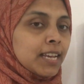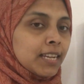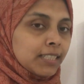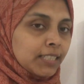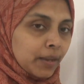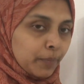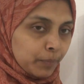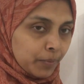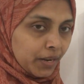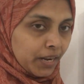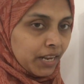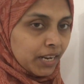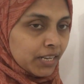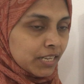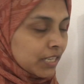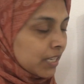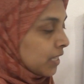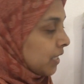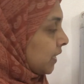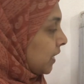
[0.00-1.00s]
subtract.
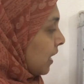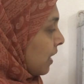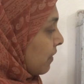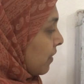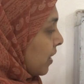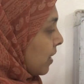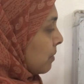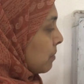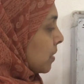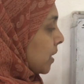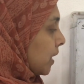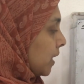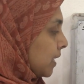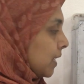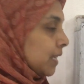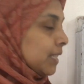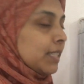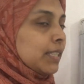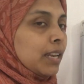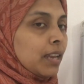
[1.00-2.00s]
7
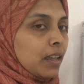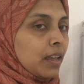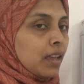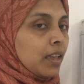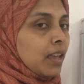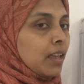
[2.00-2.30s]
minus 3.